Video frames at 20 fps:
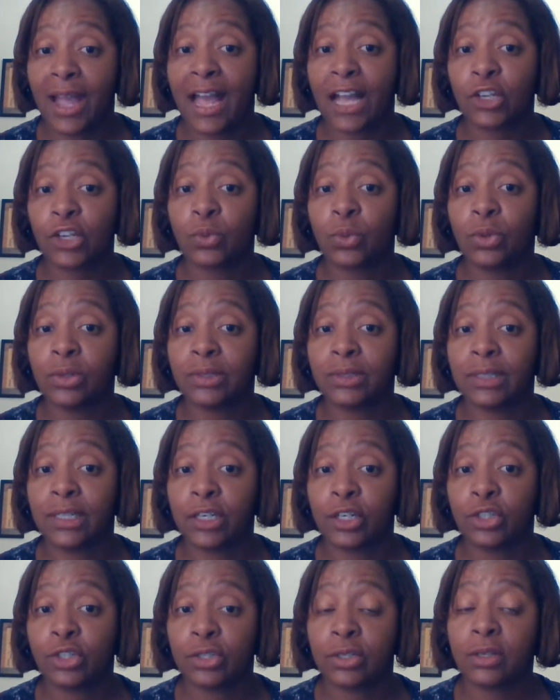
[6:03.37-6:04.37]
actual
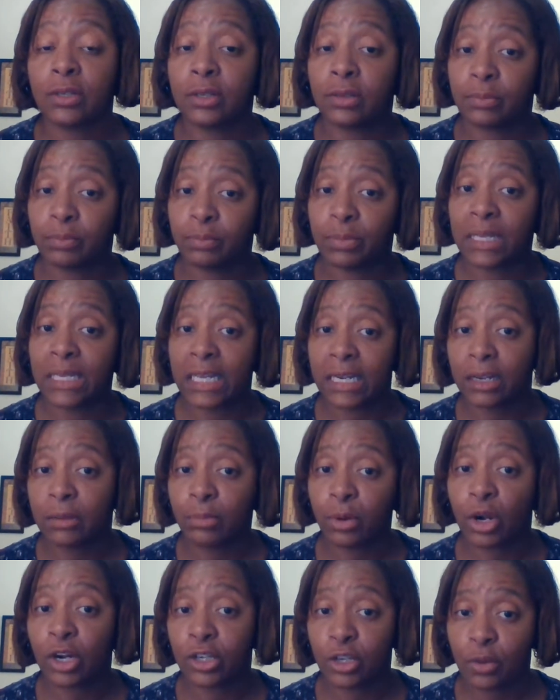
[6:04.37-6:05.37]
beginning
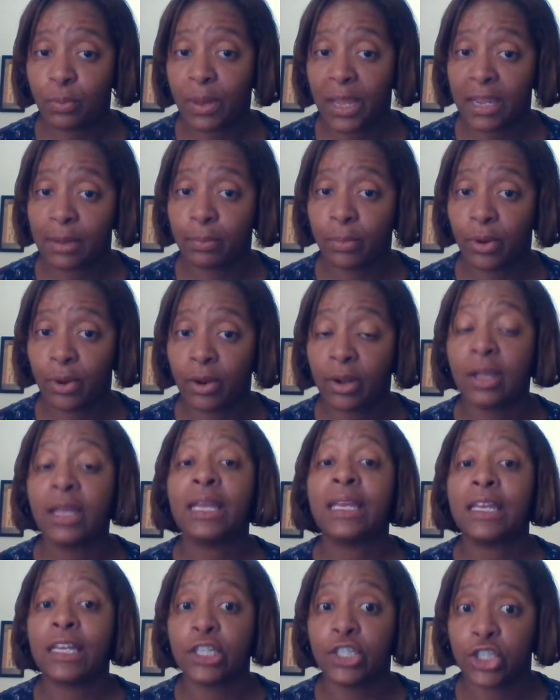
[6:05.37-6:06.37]
part of your paper
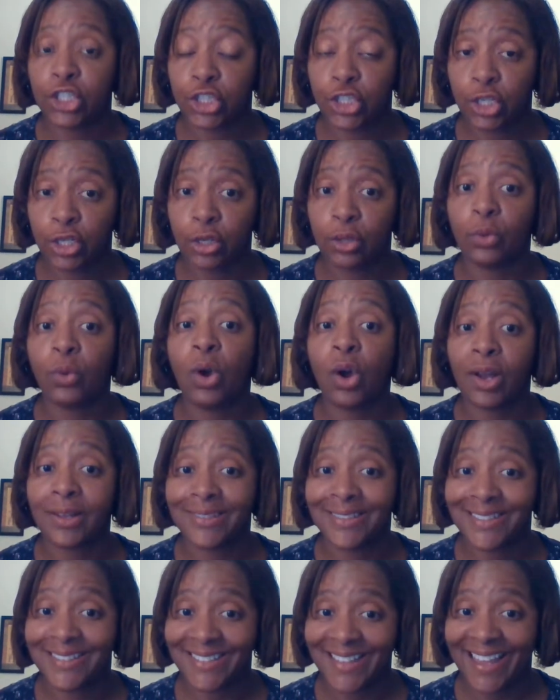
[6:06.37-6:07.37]
is due
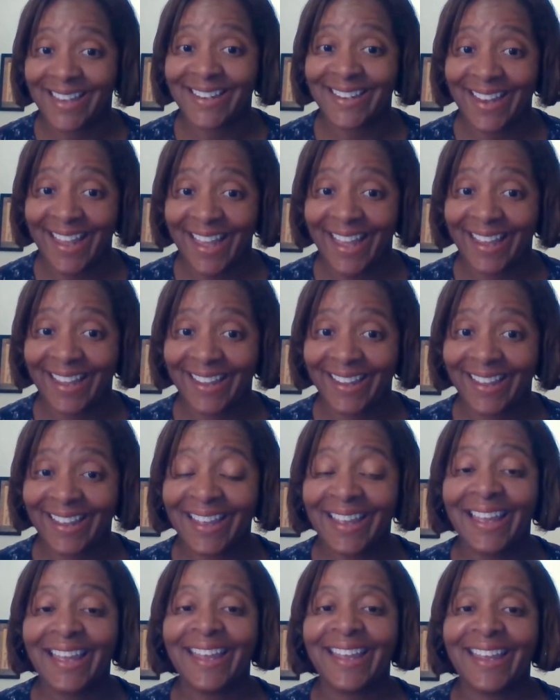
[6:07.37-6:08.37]
on Sunday
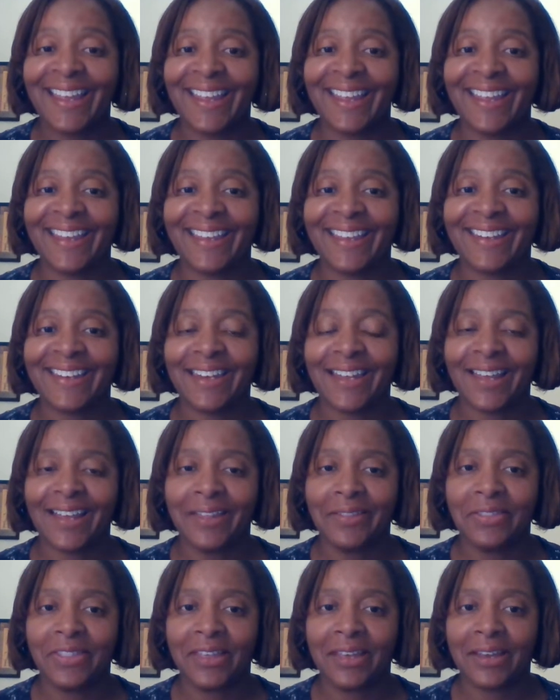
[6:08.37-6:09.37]
in
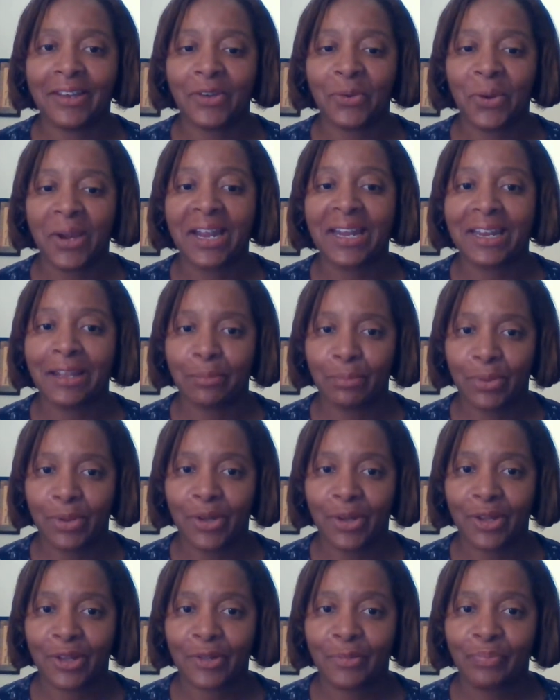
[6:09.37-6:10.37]
the grading
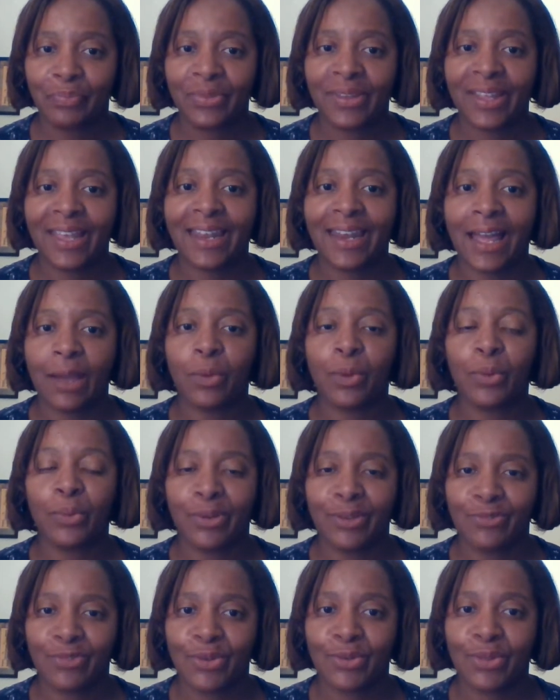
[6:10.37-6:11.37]
book. And I will
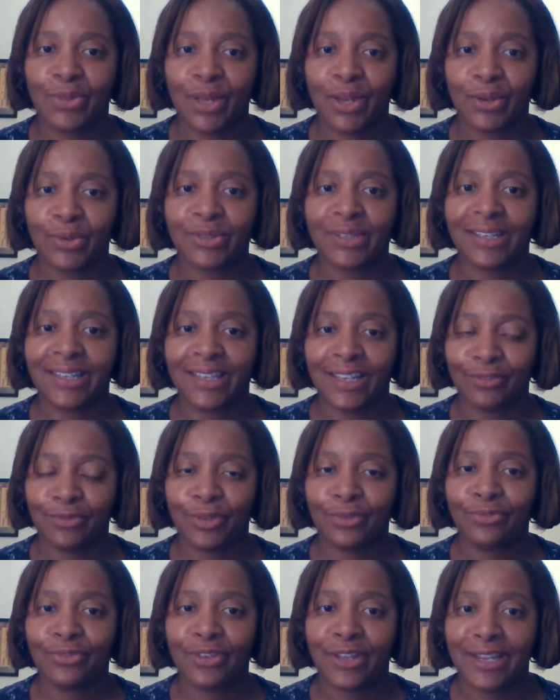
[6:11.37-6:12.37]
review those and give
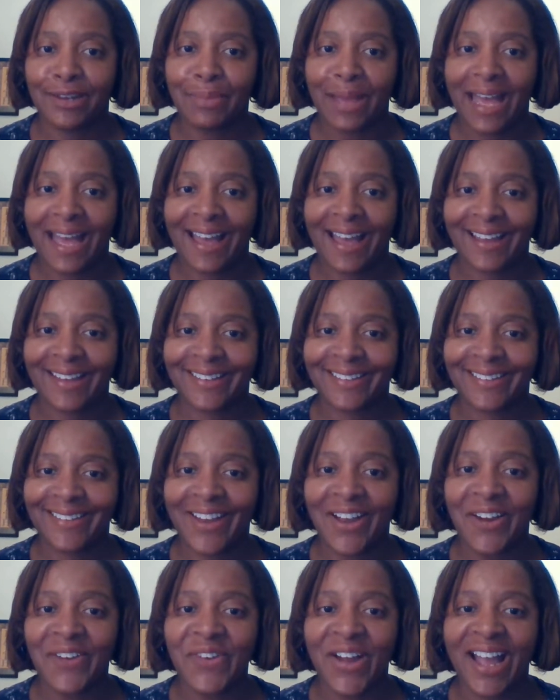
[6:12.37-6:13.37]
you feedback.
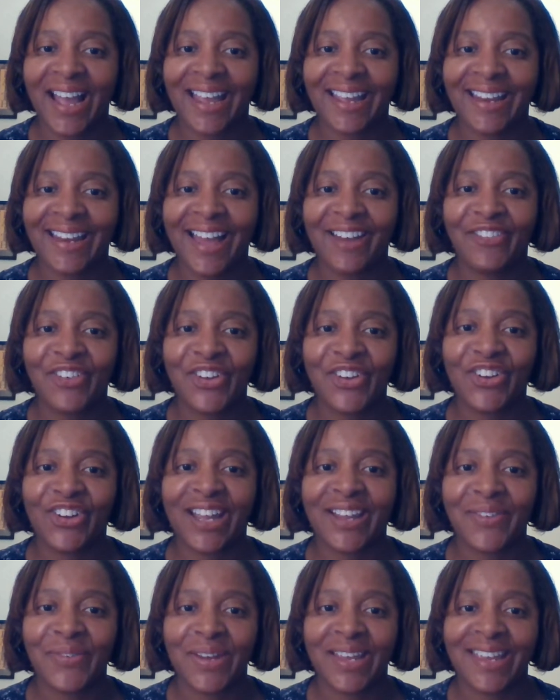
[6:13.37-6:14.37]
All right, have a
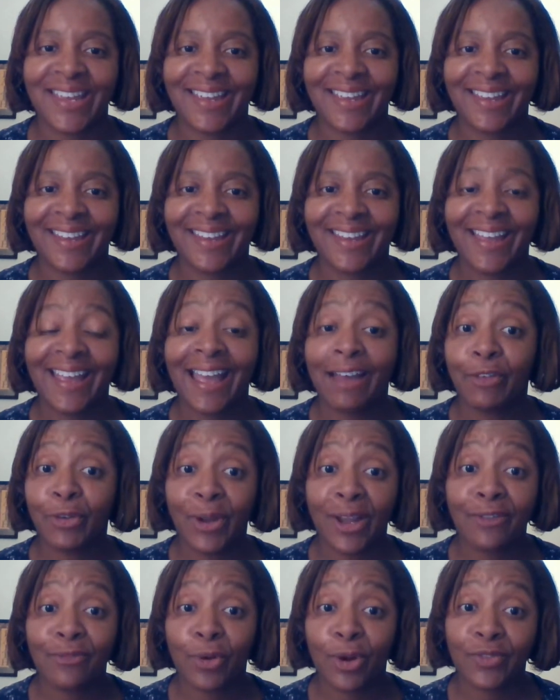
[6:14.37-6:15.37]
great week. Have a
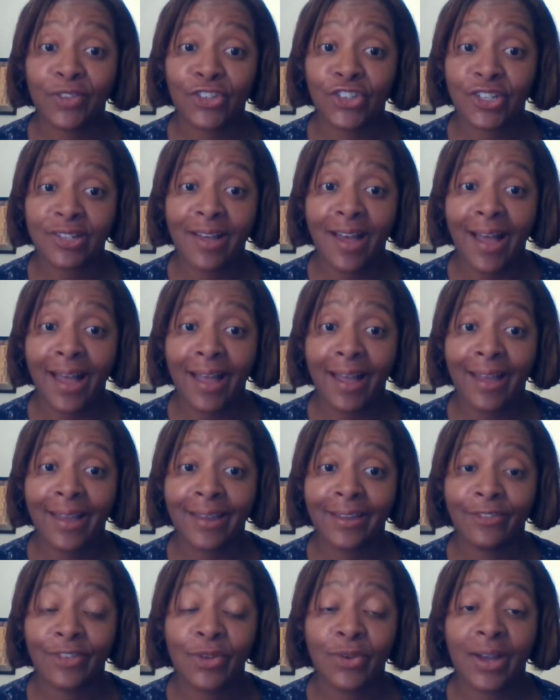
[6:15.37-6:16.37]
great 4th of July
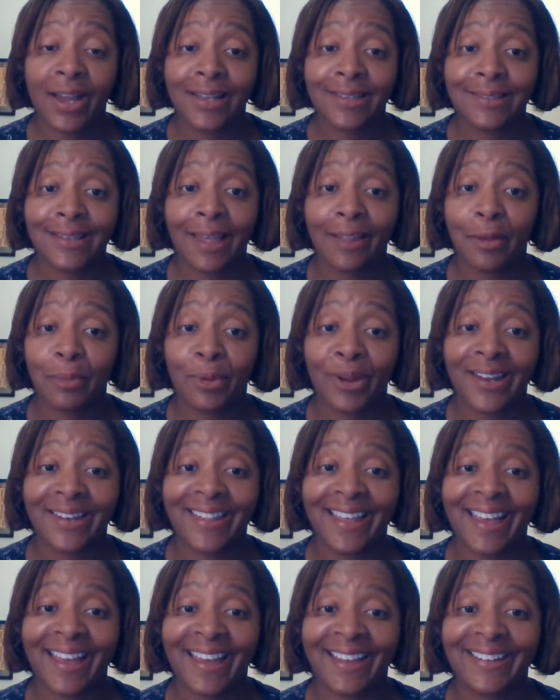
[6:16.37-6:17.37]
if you guys celebrate
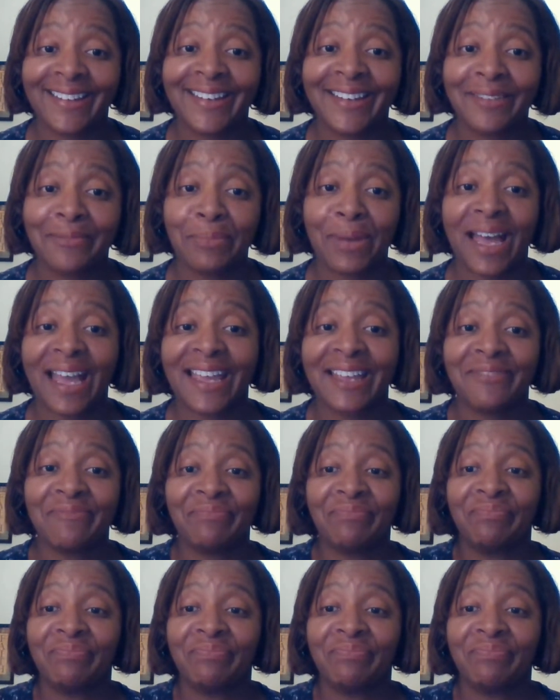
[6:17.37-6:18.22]
that. Bye.